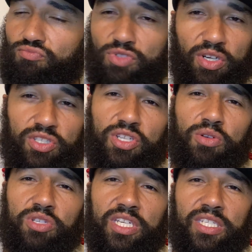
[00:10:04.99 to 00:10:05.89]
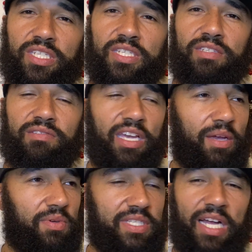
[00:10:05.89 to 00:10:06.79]
There is no Jesus. He
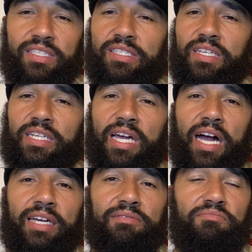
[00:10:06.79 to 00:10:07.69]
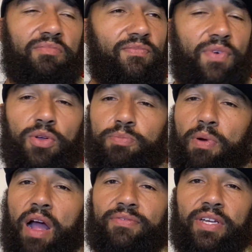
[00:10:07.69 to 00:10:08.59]
was not the Son of God, false
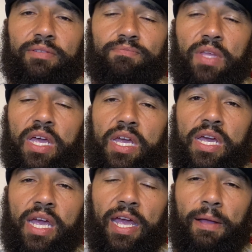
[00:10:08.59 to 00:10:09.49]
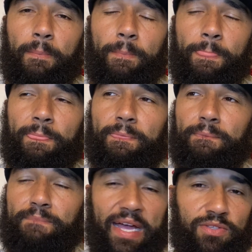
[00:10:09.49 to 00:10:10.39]
prophet. And
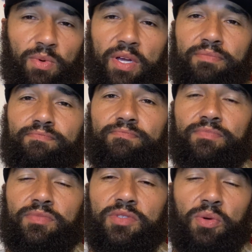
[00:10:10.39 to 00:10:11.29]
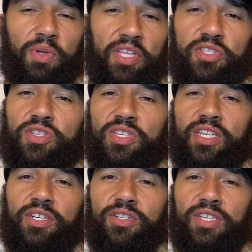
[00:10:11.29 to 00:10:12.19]
that's what the religious
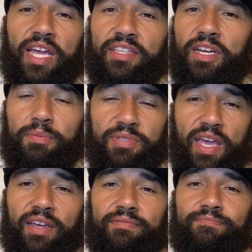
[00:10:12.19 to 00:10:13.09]
leaders ended up saying.